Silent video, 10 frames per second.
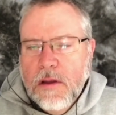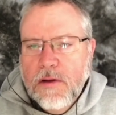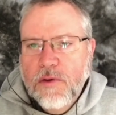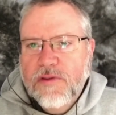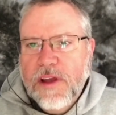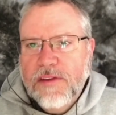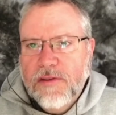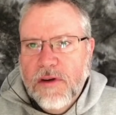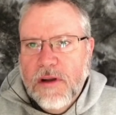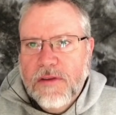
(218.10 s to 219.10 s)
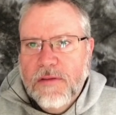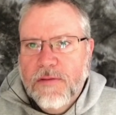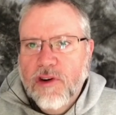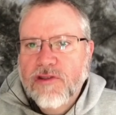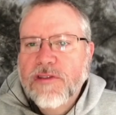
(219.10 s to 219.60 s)
new sensor in it, the
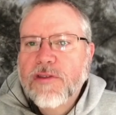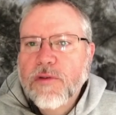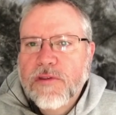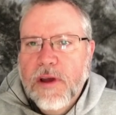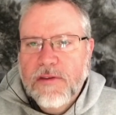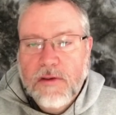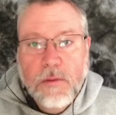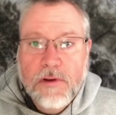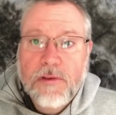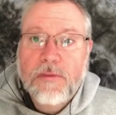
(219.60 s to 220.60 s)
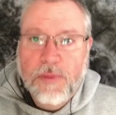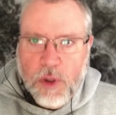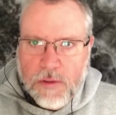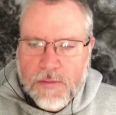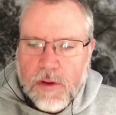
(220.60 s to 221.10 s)
version 2 sensor, which was
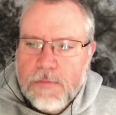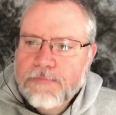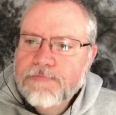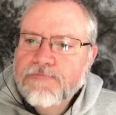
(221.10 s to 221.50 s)
beautiful.